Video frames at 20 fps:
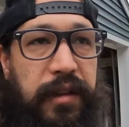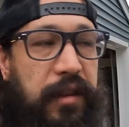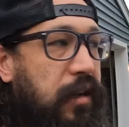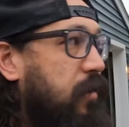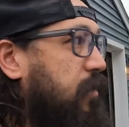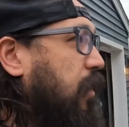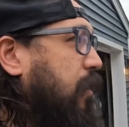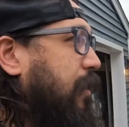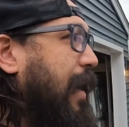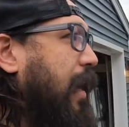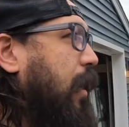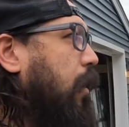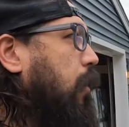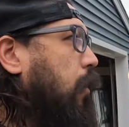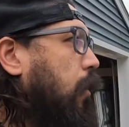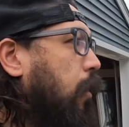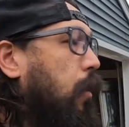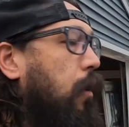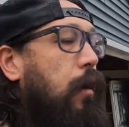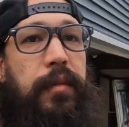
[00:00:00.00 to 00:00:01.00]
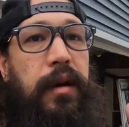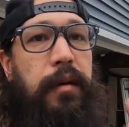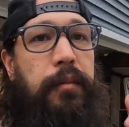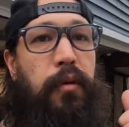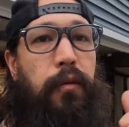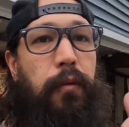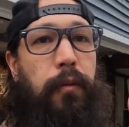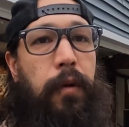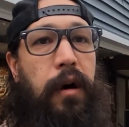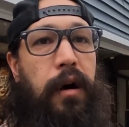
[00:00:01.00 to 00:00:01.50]
of things on that.
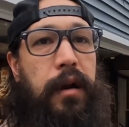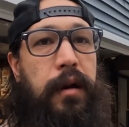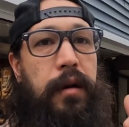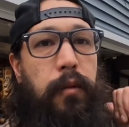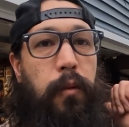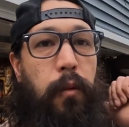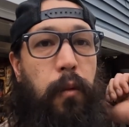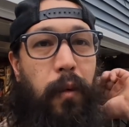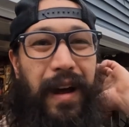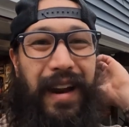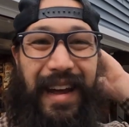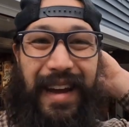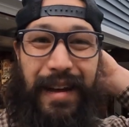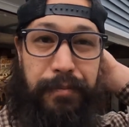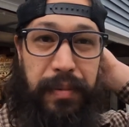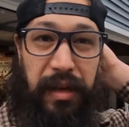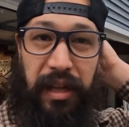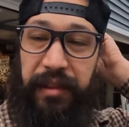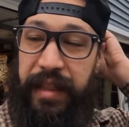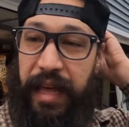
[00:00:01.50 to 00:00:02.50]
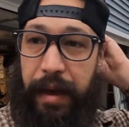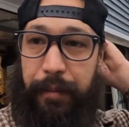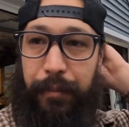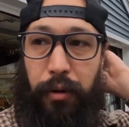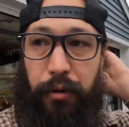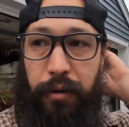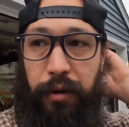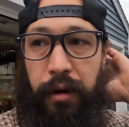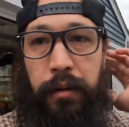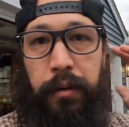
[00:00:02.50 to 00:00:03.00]
Number one, when I built that
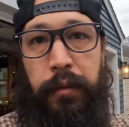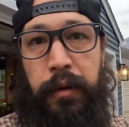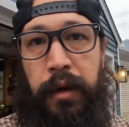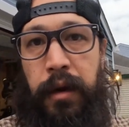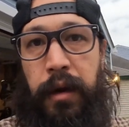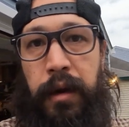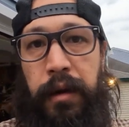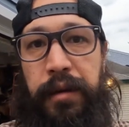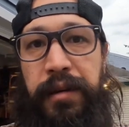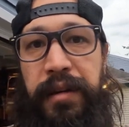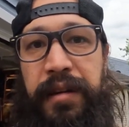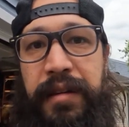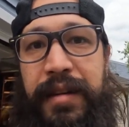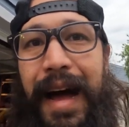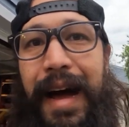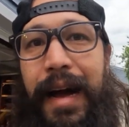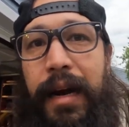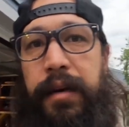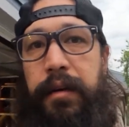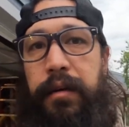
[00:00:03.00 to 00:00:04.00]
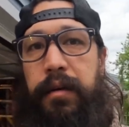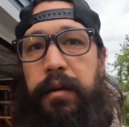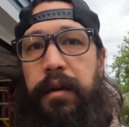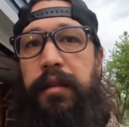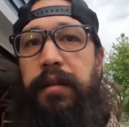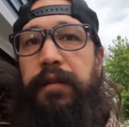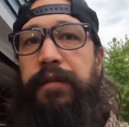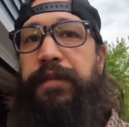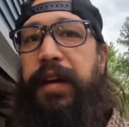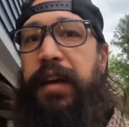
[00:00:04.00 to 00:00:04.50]
motor, stock,
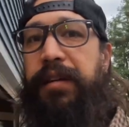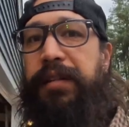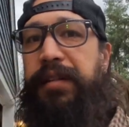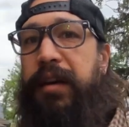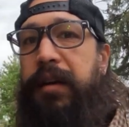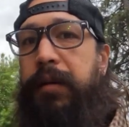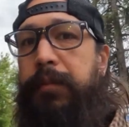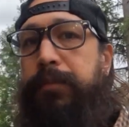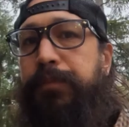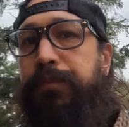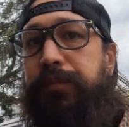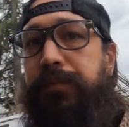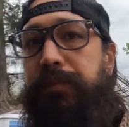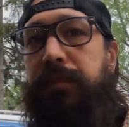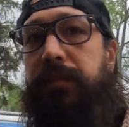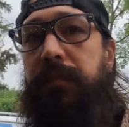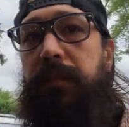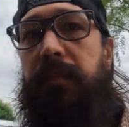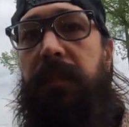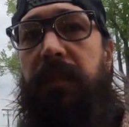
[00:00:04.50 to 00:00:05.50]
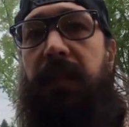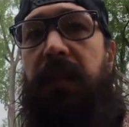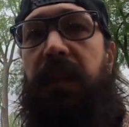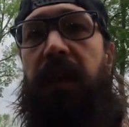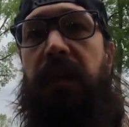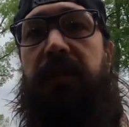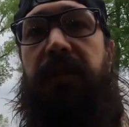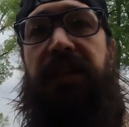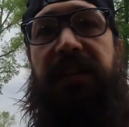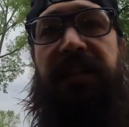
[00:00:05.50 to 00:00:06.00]
nothing fancy,
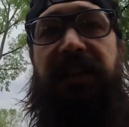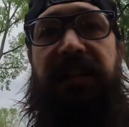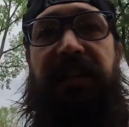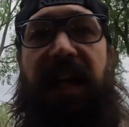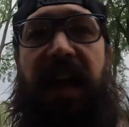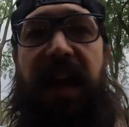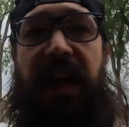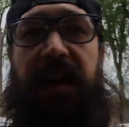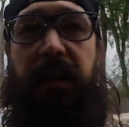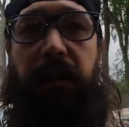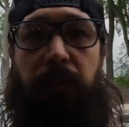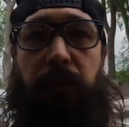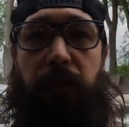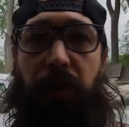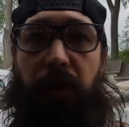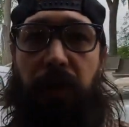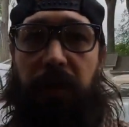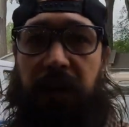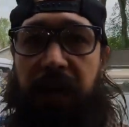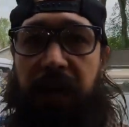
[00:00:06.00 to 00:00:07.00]
just a stock roller